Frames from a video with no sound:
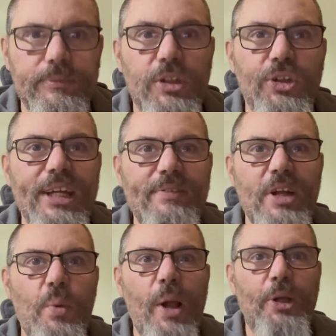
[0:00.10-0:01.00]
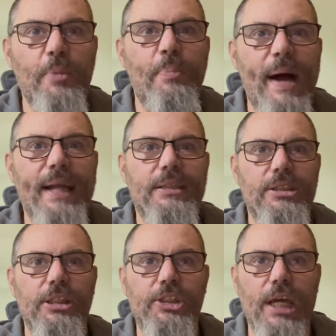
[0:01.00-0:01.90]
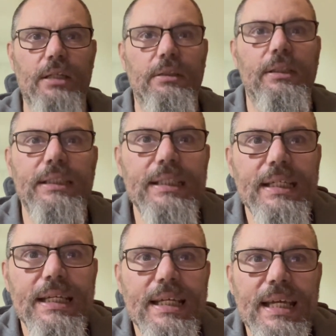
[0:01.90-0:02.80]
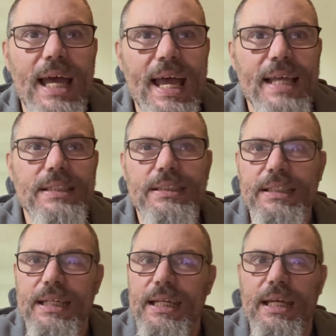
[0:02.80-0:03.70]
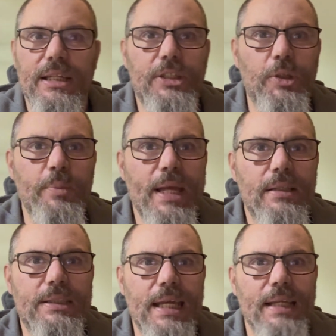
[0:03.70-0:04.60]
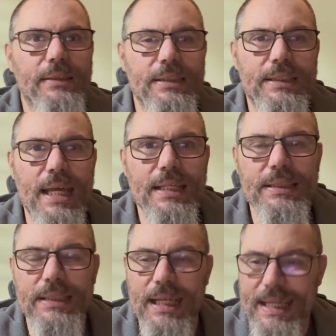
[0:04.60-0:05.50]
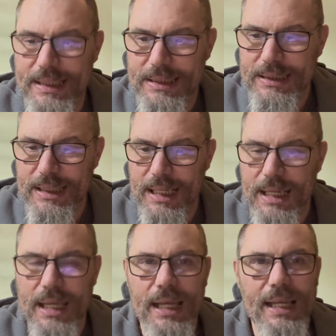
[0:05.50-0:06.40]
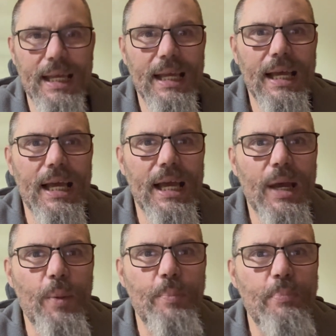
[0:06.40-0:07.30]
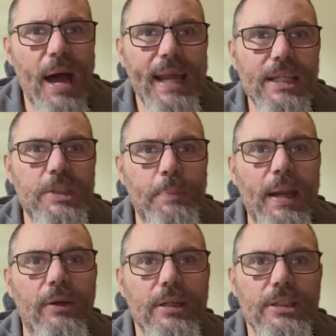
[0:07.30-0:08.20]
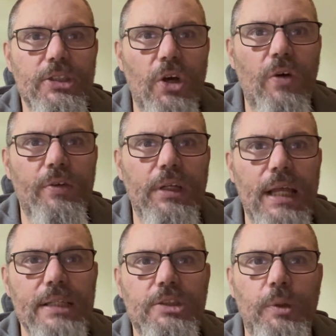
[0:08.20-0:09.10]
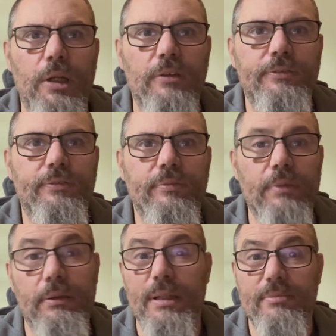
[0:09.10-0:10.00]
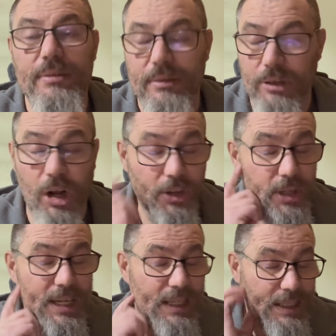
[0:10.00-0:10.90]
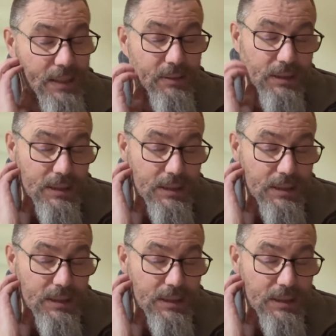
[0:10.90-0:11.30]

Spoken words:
Good evening and welcome back to the channel. As the thumbnail says, it's my experience over the last 12, well, longer than that now,